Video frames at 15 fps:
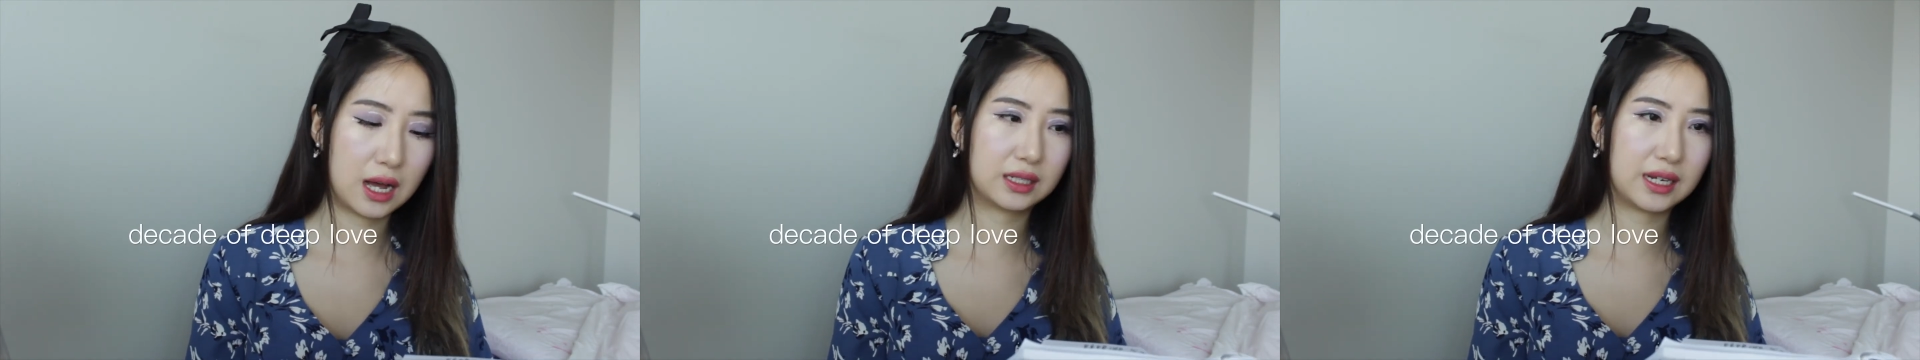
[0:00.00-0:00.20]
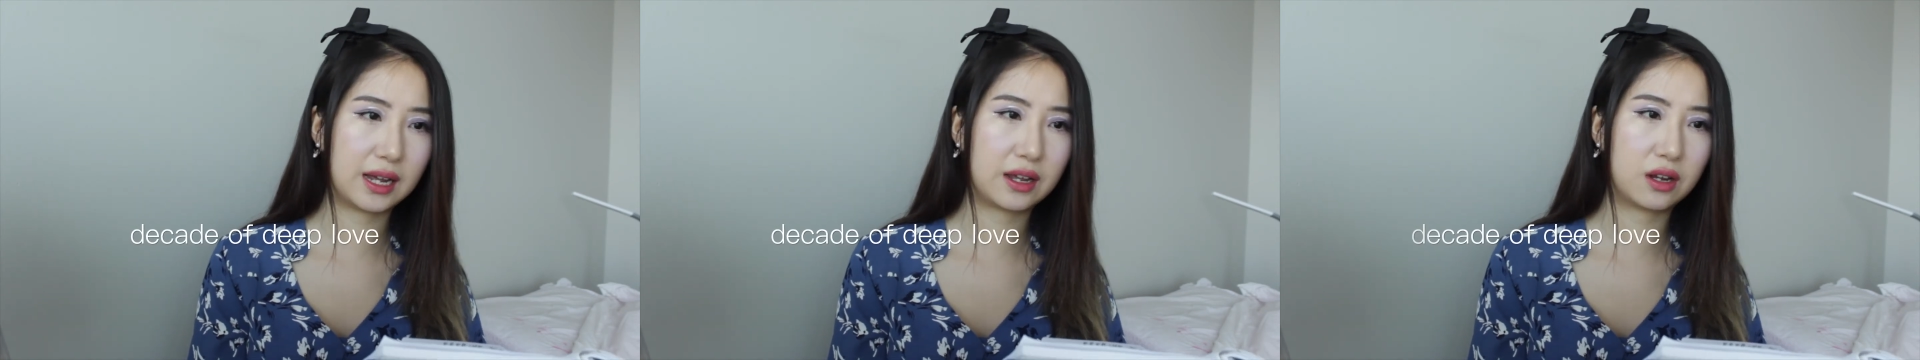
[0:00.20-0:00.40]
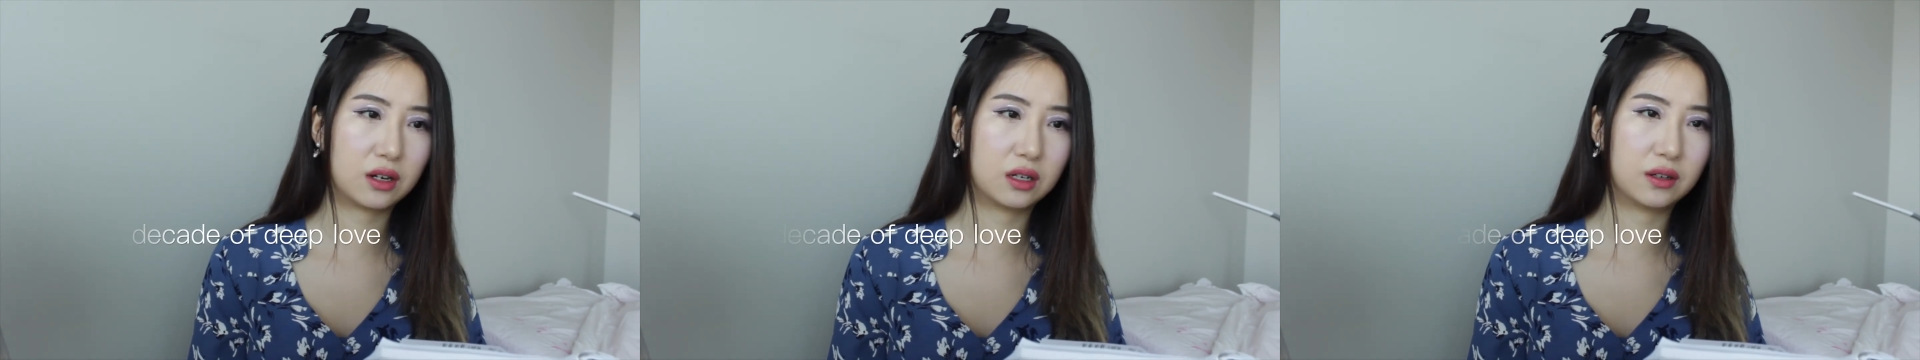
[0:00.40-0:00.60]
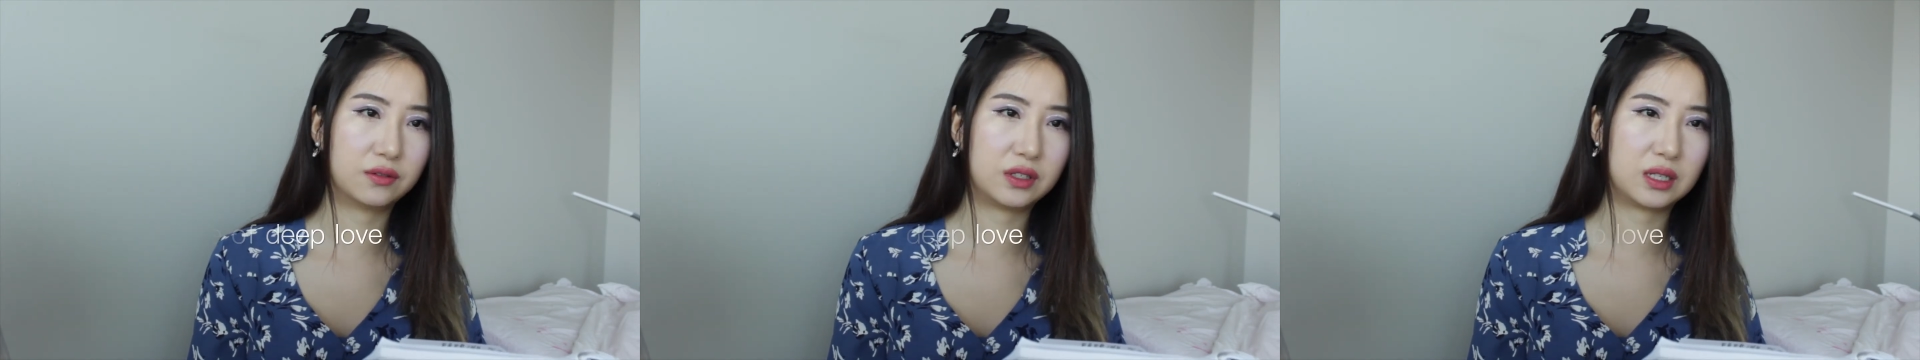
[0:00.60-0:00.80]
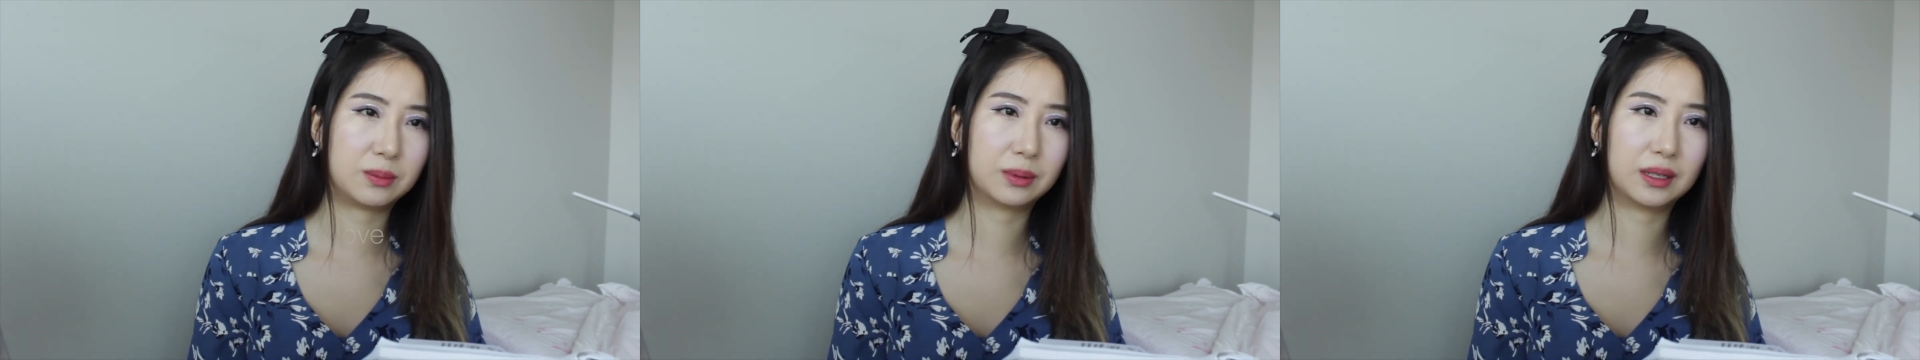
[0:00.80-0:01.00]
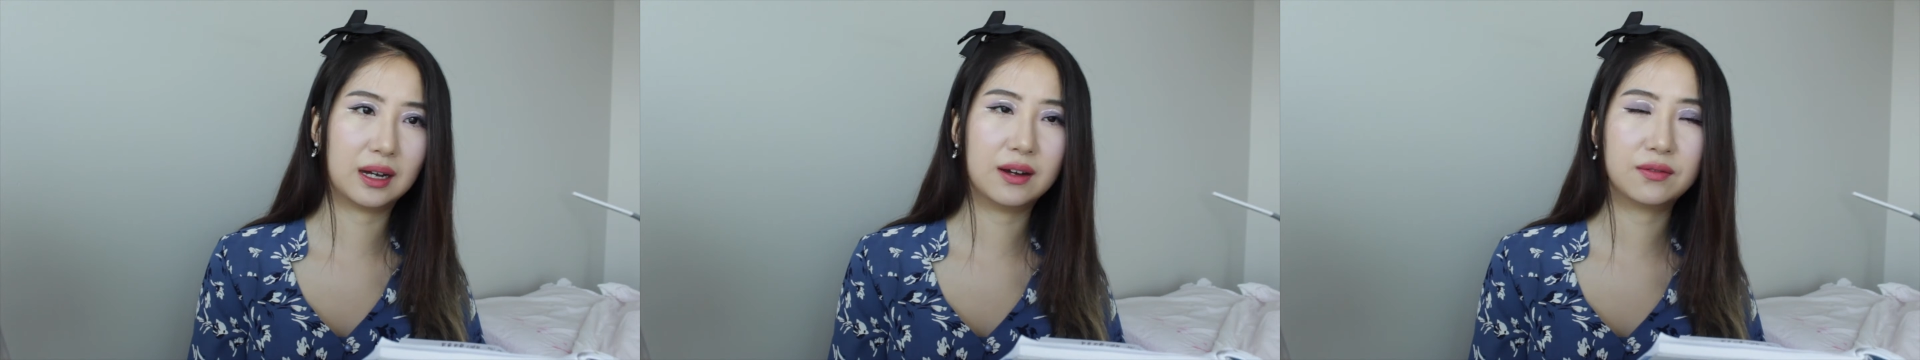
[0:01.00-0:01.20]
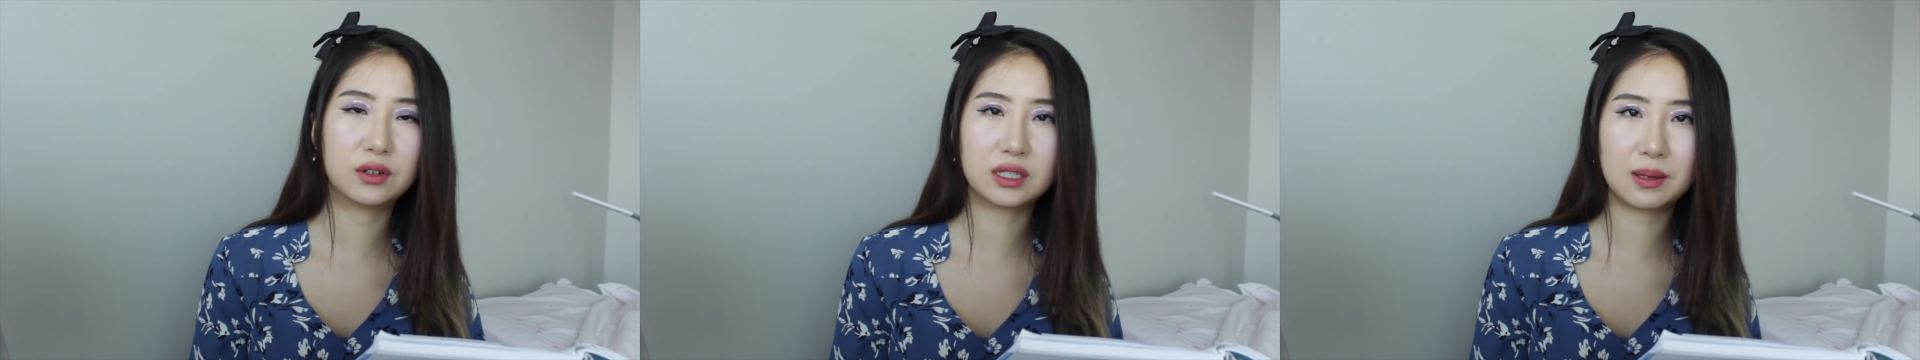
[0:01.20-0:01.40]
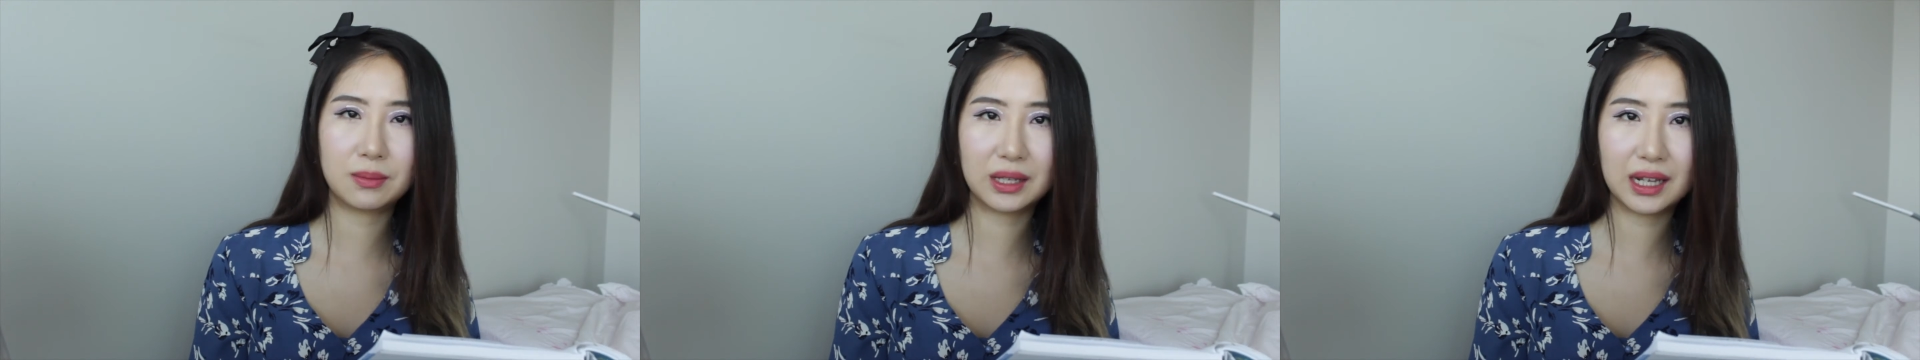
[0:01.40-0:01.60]
10 Year of Deep Love or
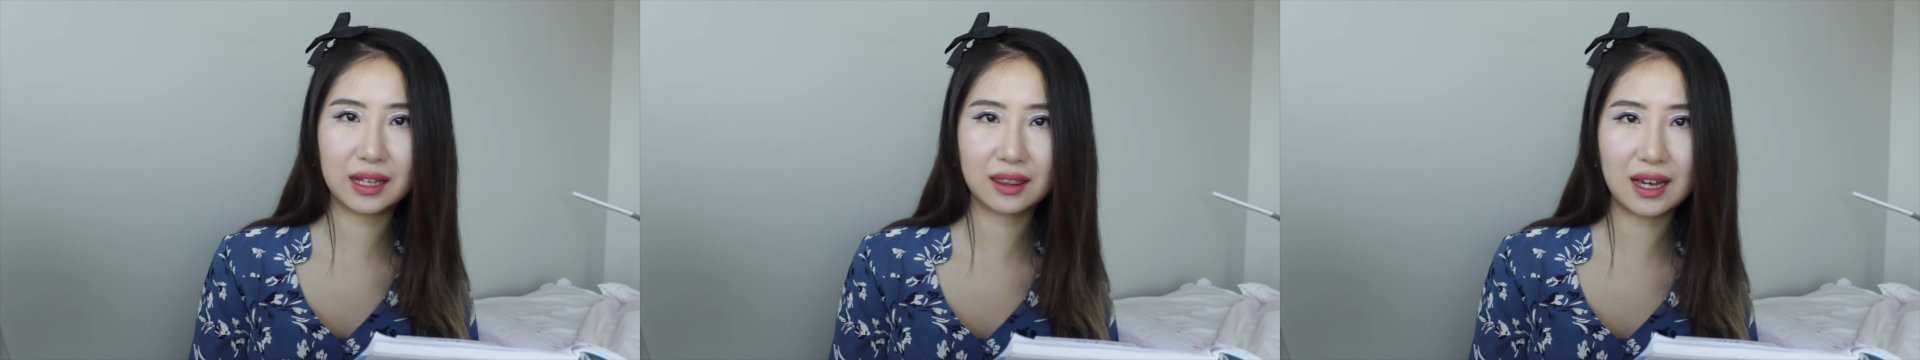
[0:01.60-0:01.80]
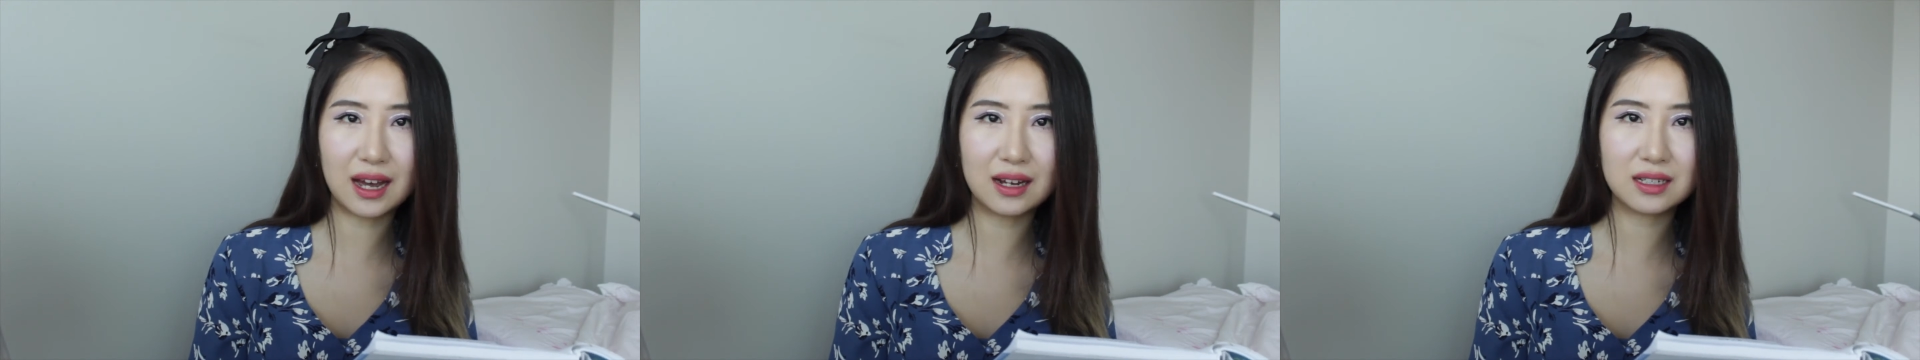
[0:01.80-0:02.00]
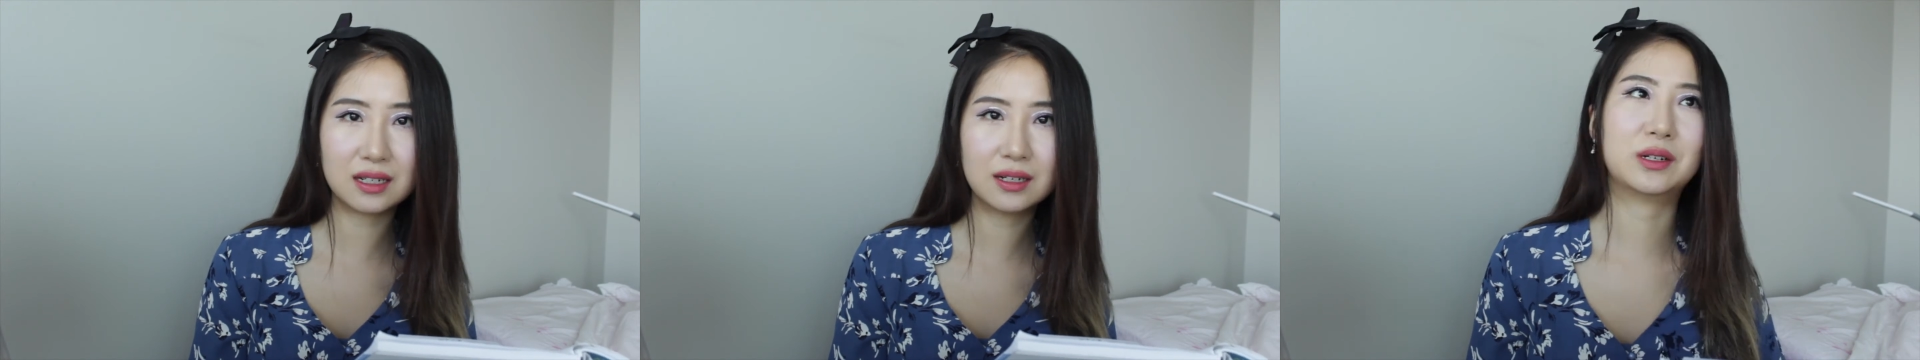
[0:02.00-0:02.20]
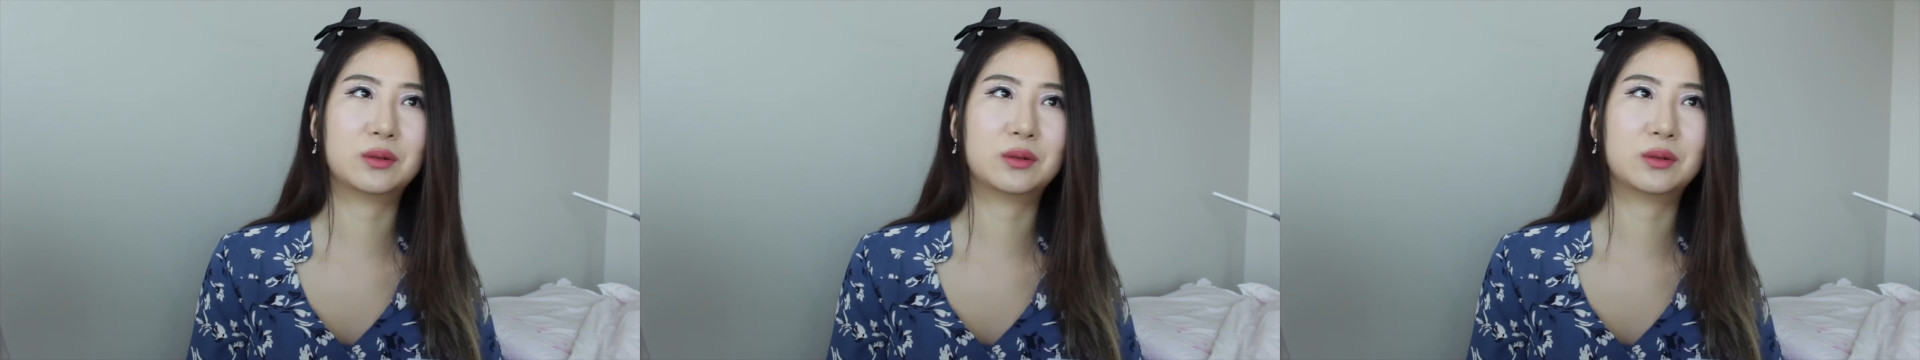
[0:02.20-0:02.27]
something like that.